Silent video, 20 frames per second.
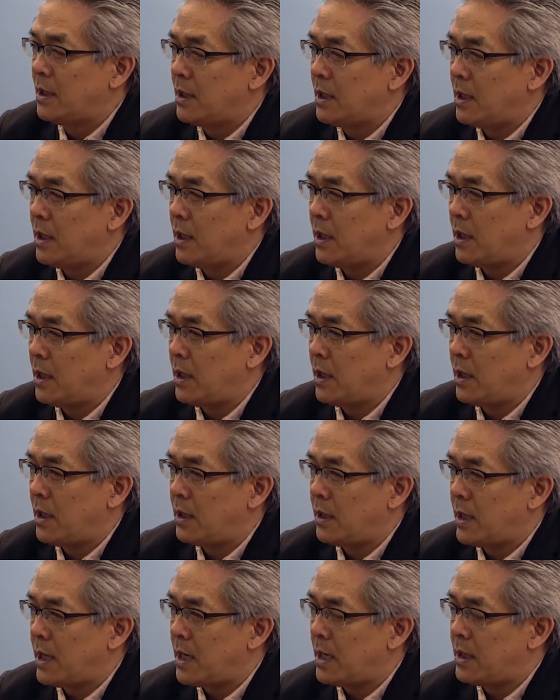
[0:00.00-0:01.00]
uh,
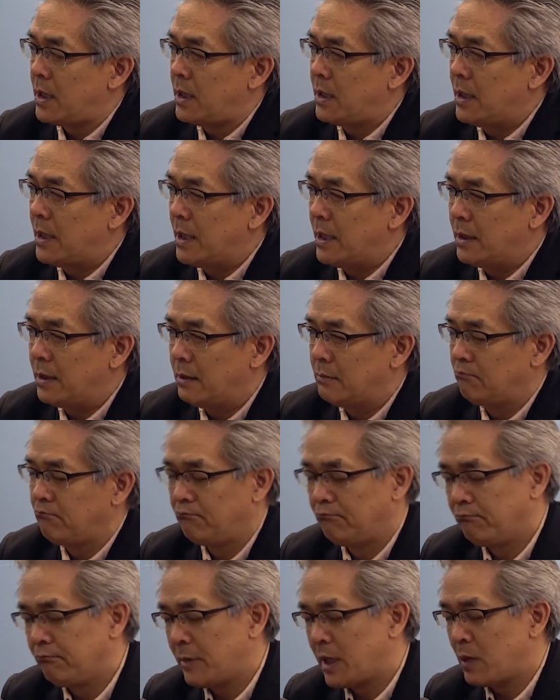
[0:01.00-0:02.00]
that that
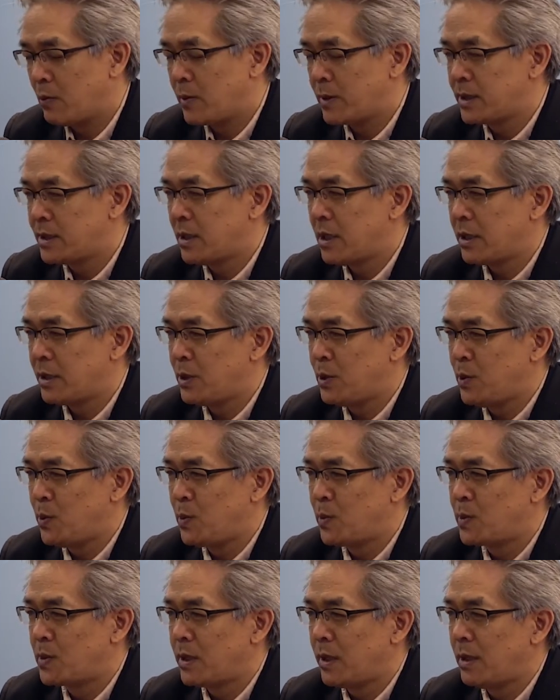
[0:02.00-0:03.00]
that was not
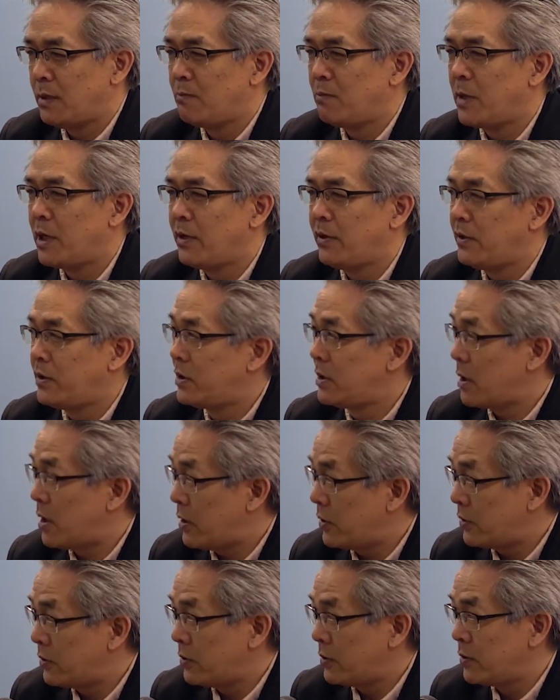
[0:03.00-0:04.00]
used, and my
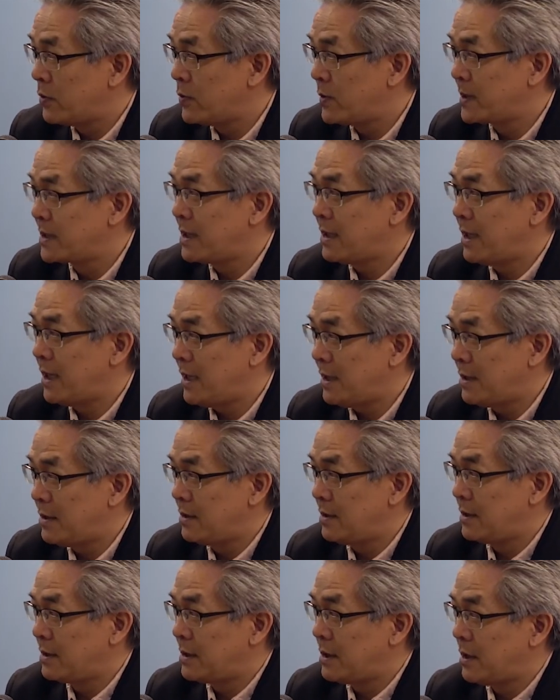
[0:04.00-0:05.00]
daughter who was eight
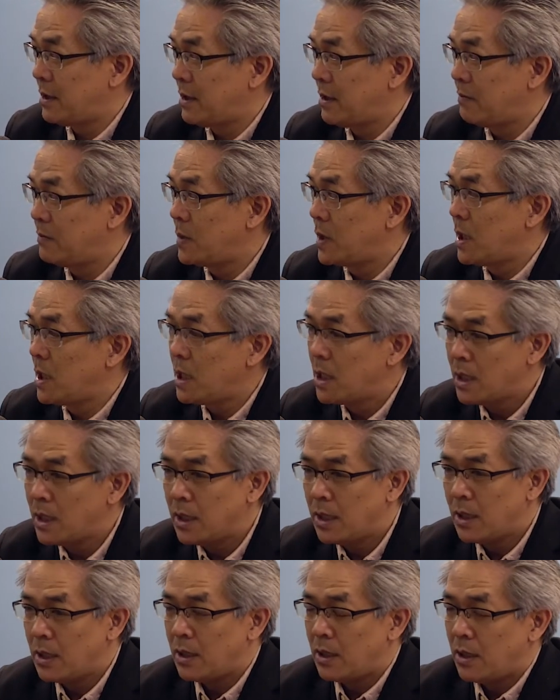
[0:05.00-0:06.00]
at the time
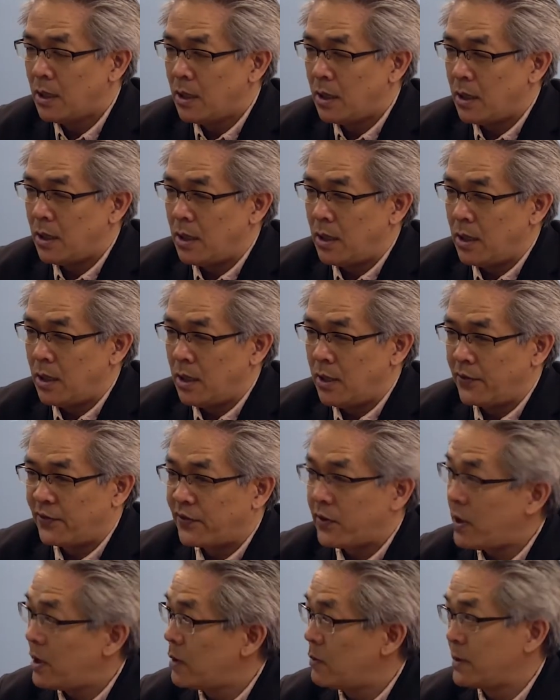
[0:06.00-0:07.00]
uh,
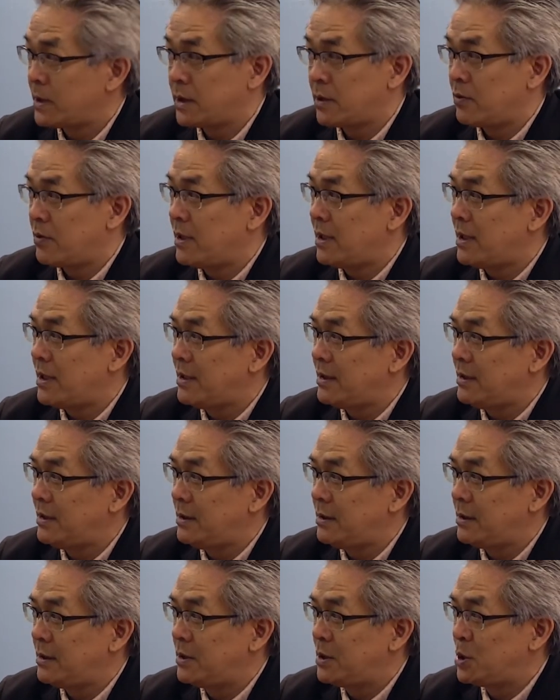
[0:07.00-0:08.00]
thought it was a great
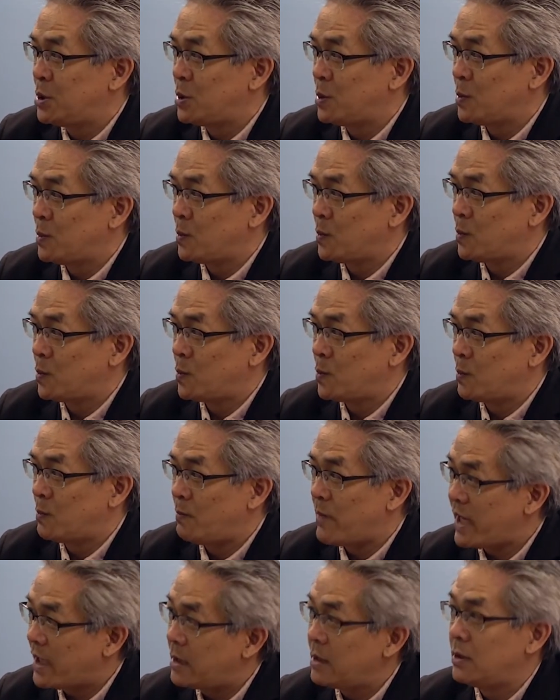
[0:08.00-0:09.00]
idea to
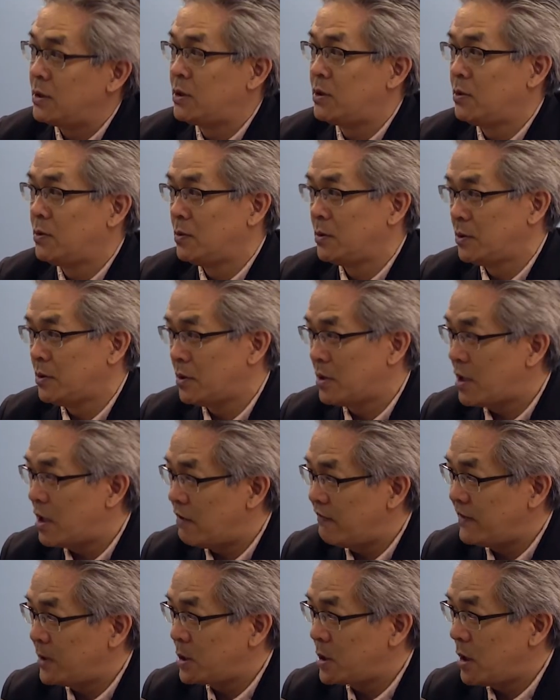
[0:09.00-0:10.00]
make it into a little
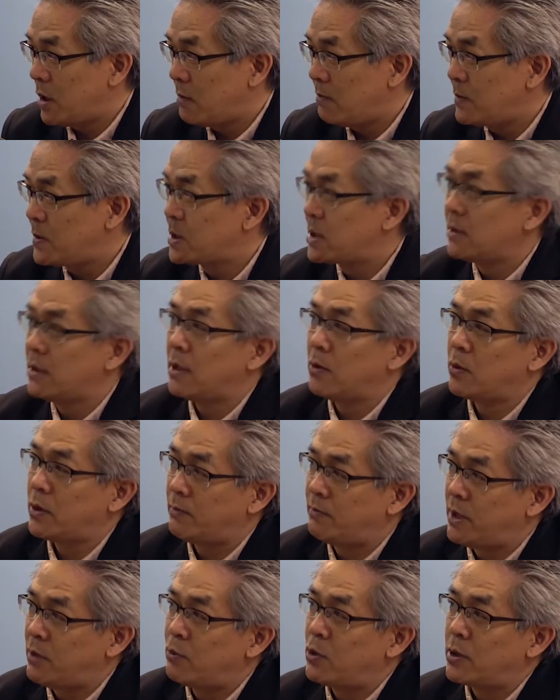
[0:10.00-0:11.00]
coffee shop so that way
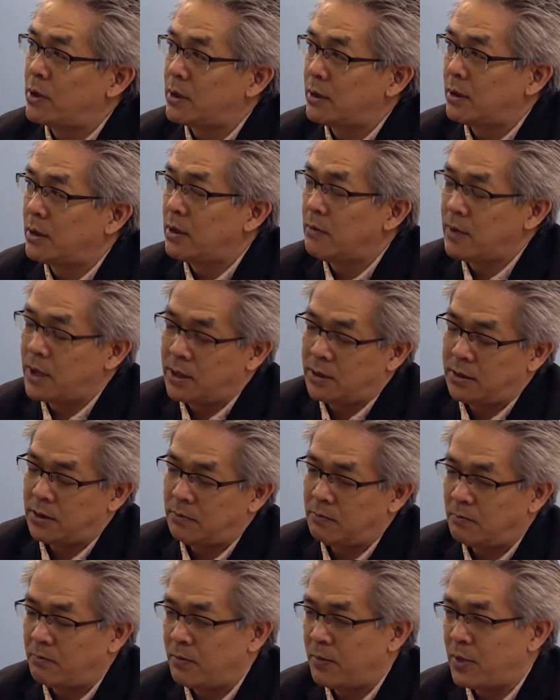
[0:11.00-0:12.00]
people can come in
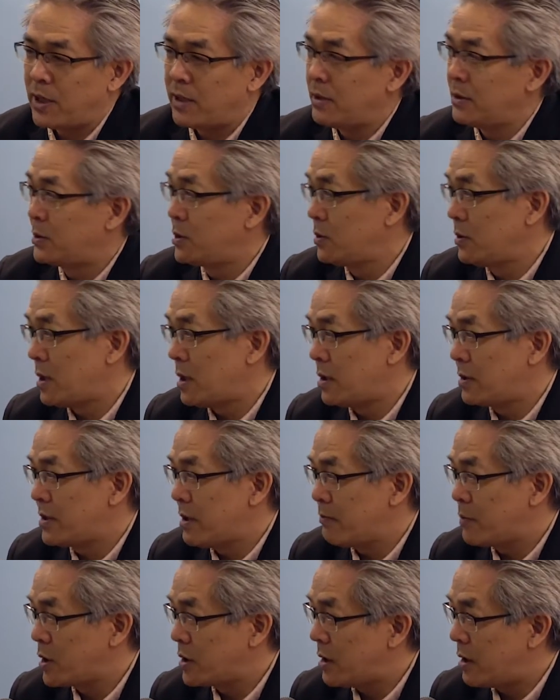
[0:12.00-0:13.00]
and buy a $2
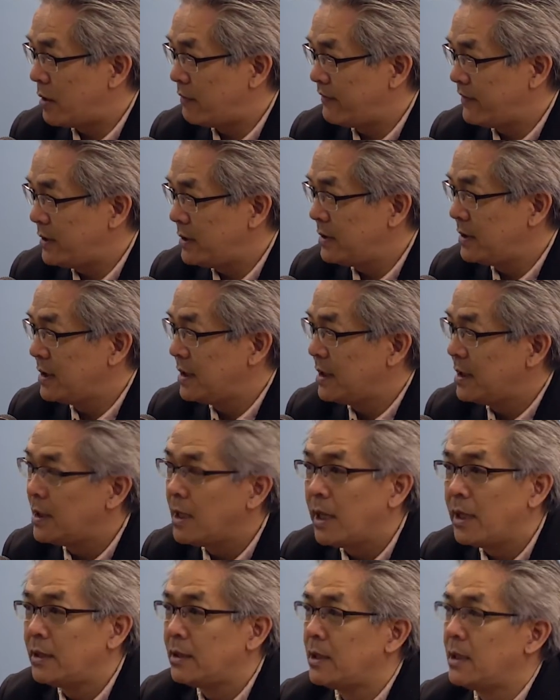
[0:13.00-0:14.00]
cup of coffee
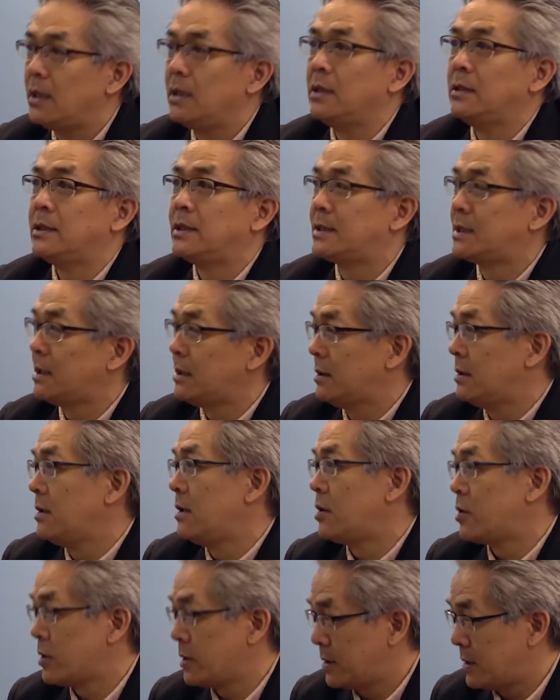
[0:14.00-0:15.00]
and then sit
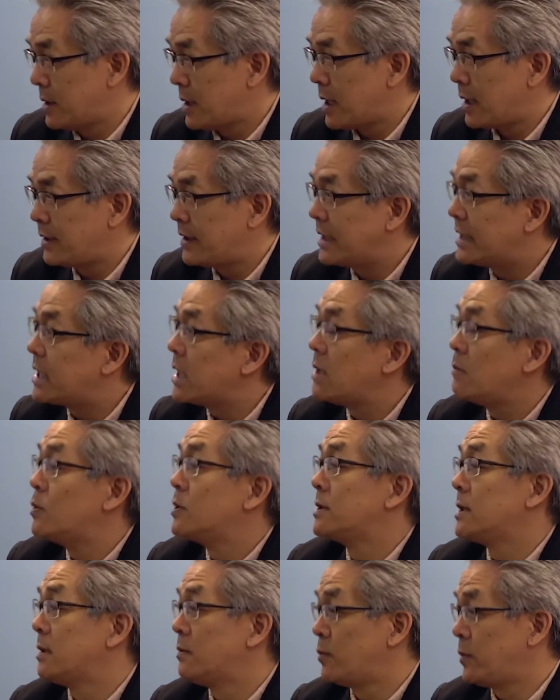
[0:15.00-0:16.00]
our, at the
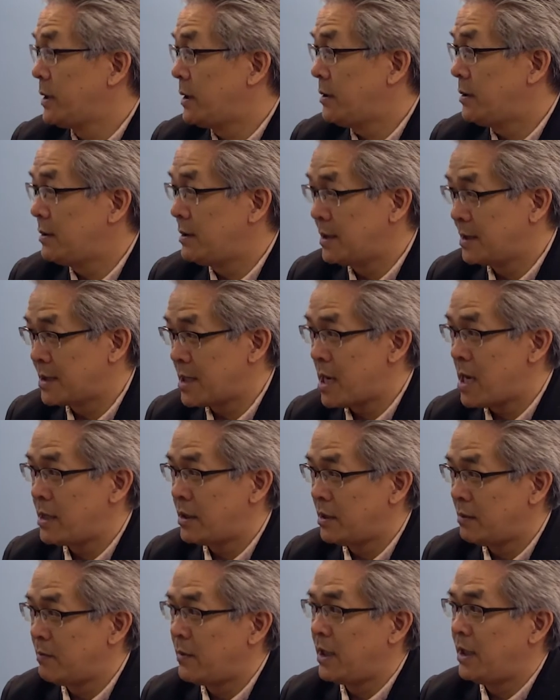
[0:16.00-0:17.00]
tables that we
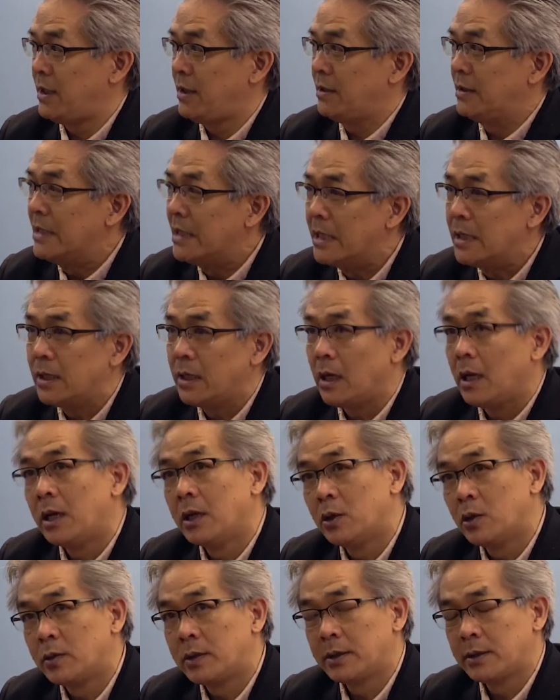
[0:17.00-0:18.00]
designed and made
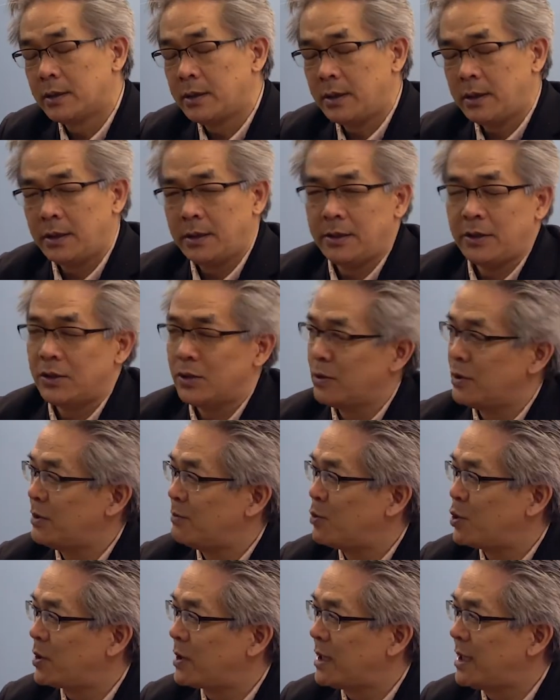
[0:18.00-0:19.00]
and look at the you know the
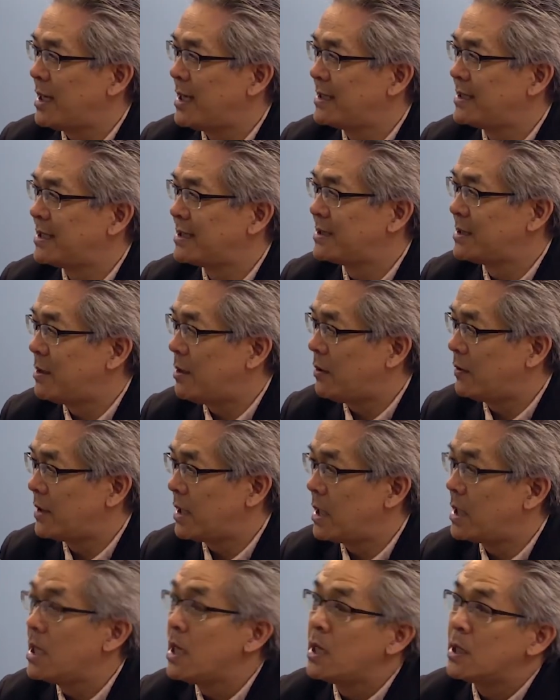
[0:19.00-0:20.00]
bookcase and all
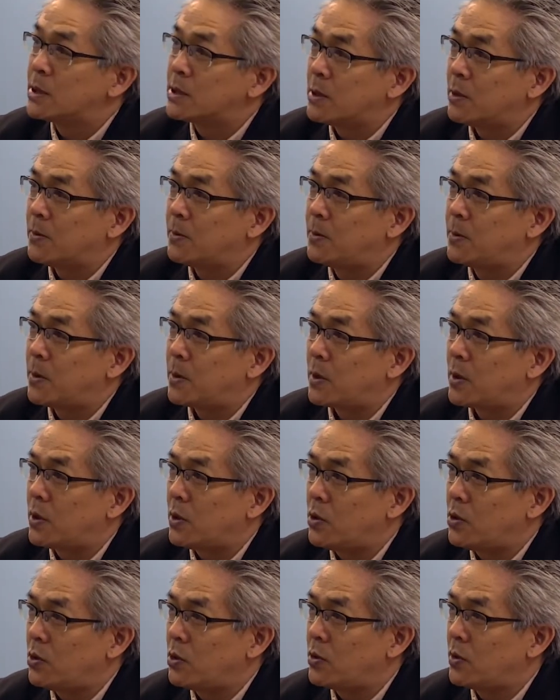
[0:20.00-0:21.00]
that. So for
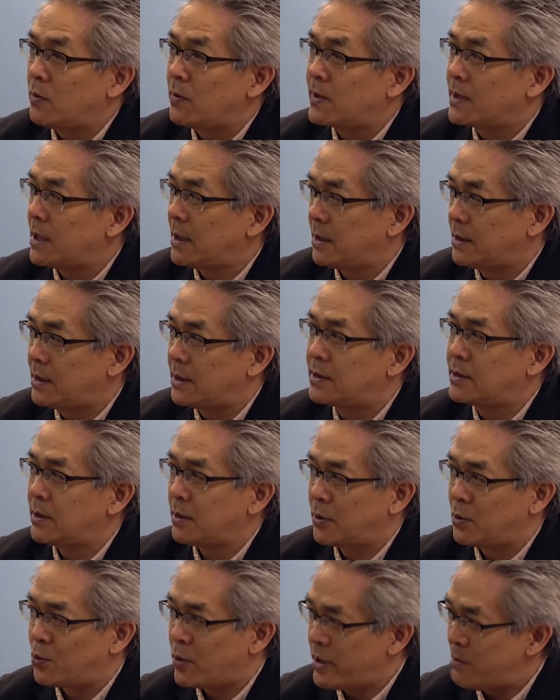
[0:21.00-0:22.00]
her, it was like that's
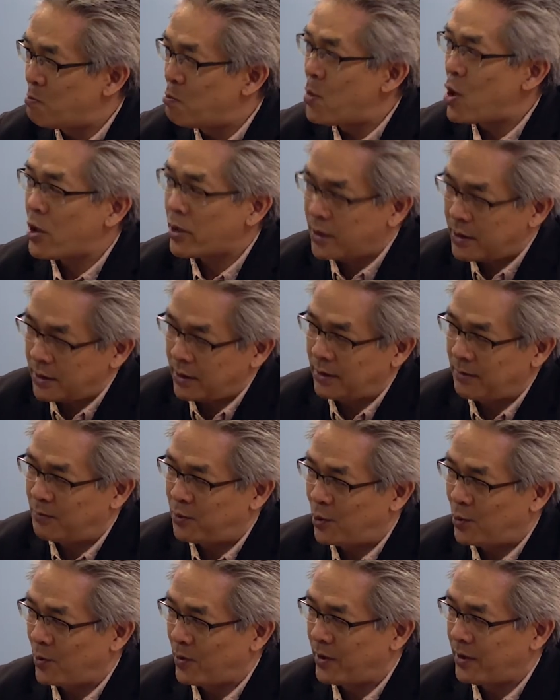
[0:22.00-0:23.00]
a great marketing
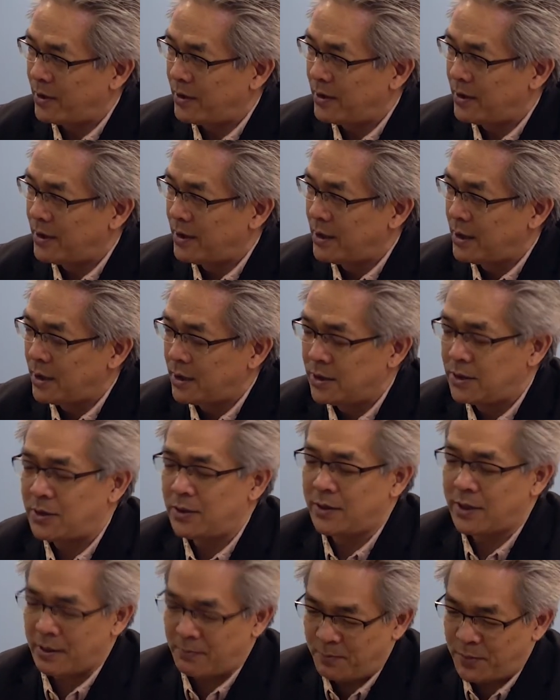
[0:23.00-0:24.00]
ploy
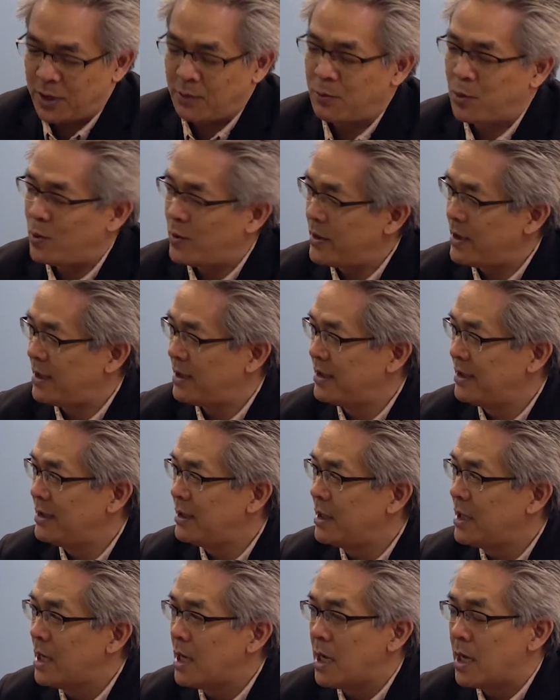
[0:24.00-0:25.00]
to get people in.